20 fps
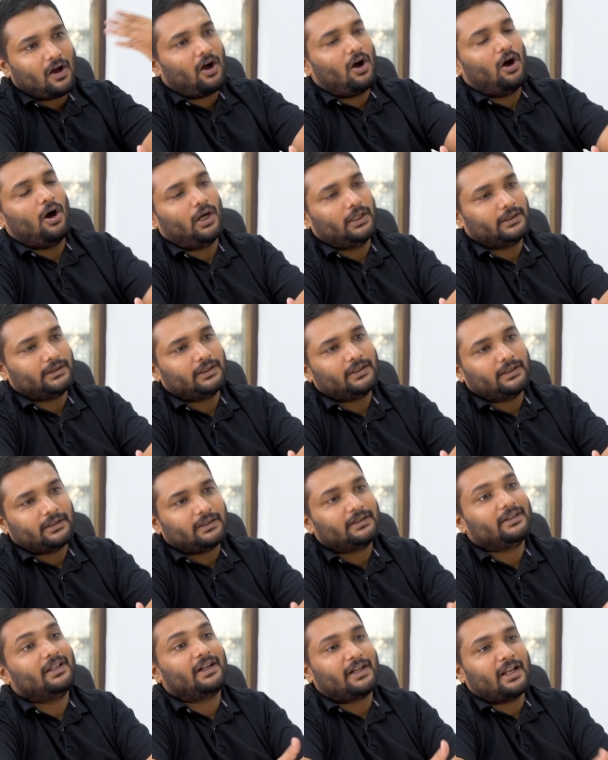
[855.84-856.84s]

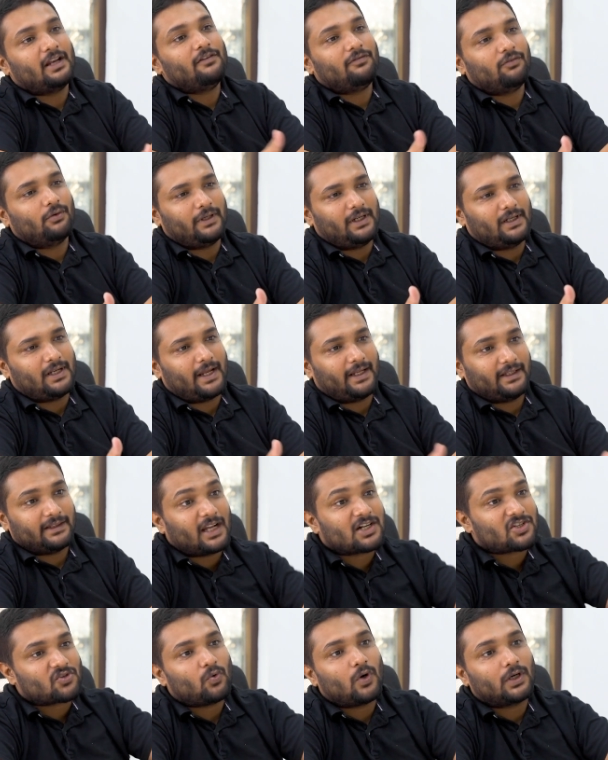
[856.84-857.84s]
on the telephony line.
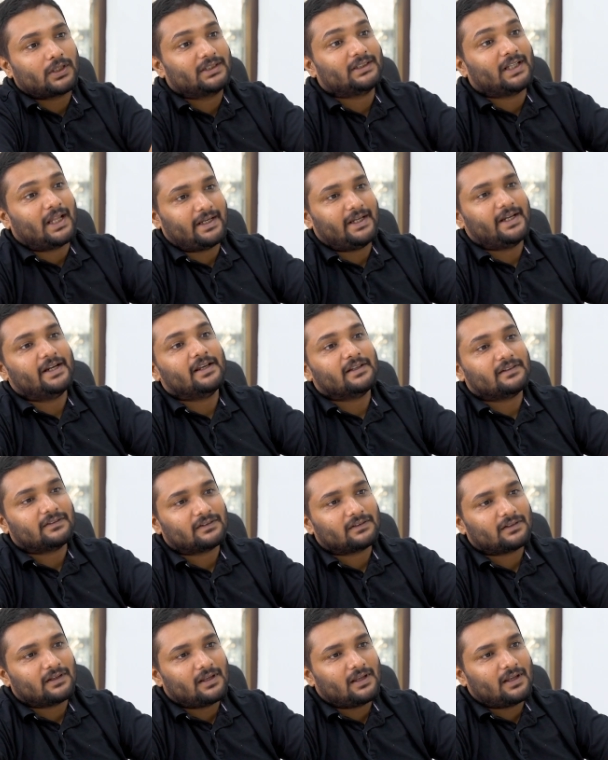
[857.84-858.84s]
That's what Gnani
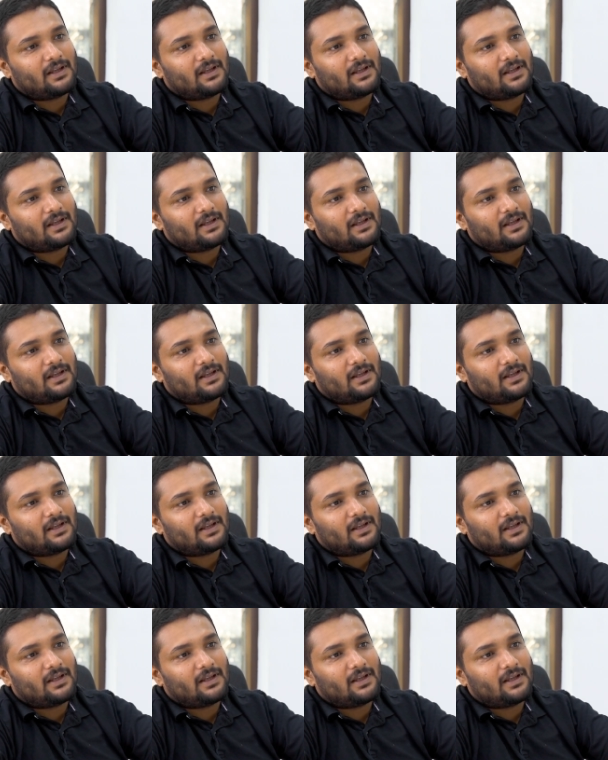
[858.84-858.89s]
does.